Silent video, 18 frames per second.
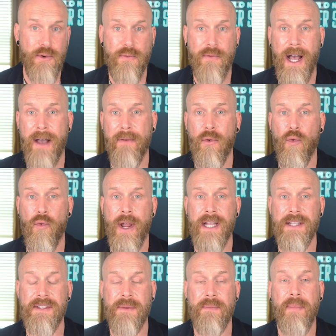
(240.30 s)
survival
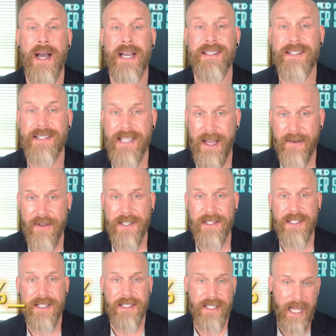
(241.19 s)
rates by
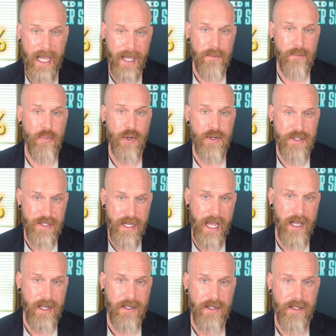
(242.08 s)
7 to
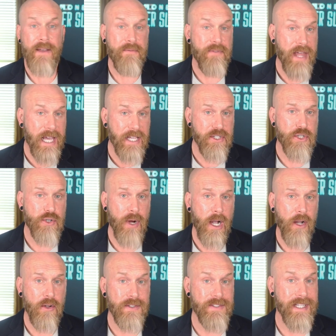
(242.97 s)
10%. If they
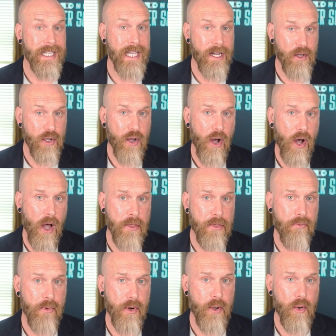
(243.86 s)
struggle to get a call
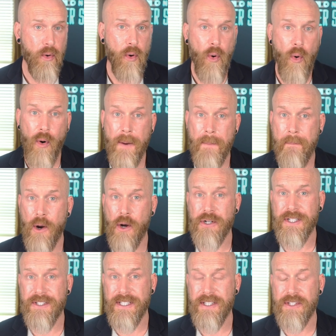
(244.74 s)
through, or
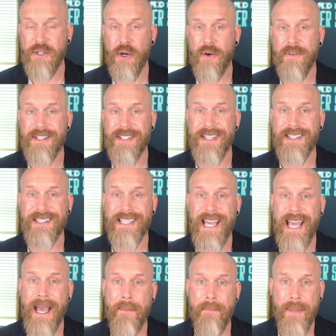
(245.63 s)
emergency services
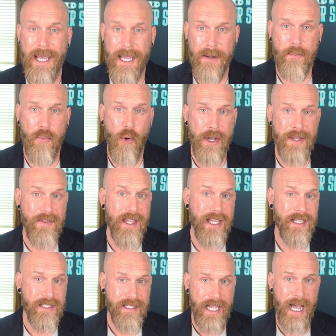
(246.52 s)
can't pinpoint
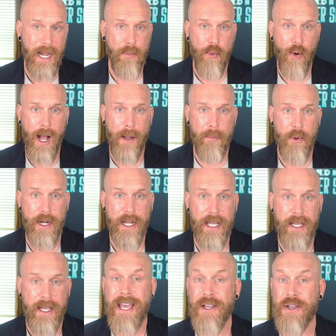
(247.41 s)
the exact
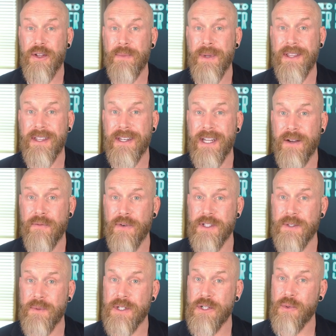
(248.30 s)
property, it could be the
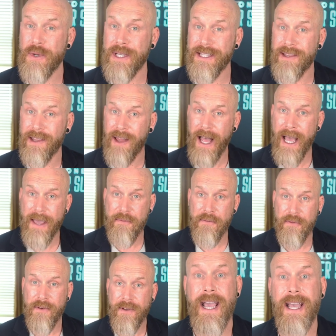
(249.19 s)
difference between
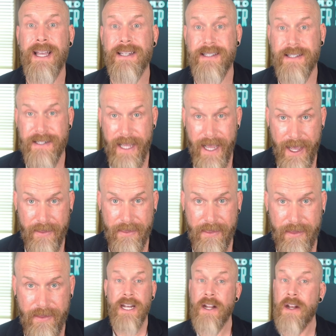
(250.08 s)
life and
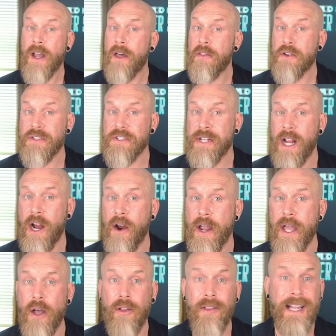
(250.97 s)
death. In another
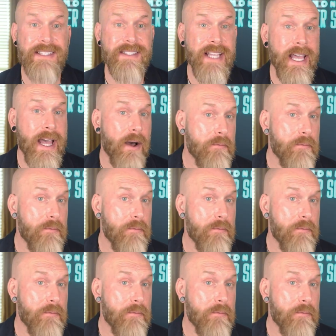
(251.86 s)
scenario, let's say